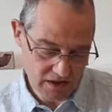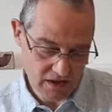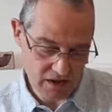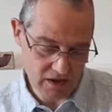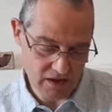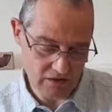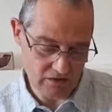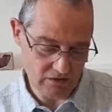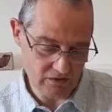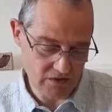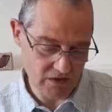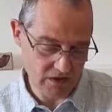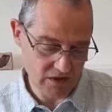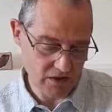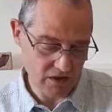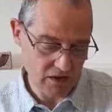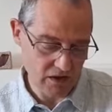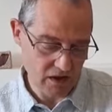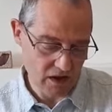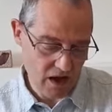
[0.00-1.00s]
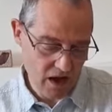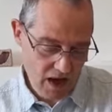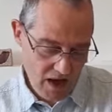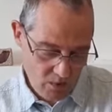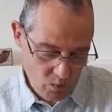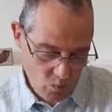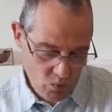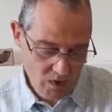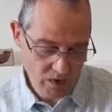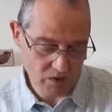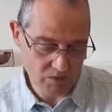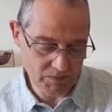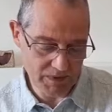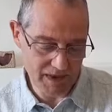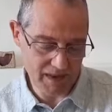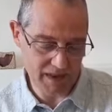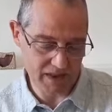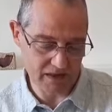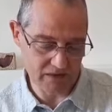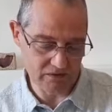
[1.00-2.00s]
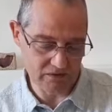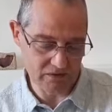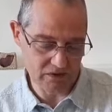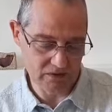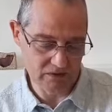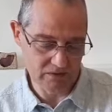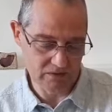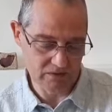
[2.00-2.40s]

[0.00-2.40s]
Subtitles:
clothes, I will be healed.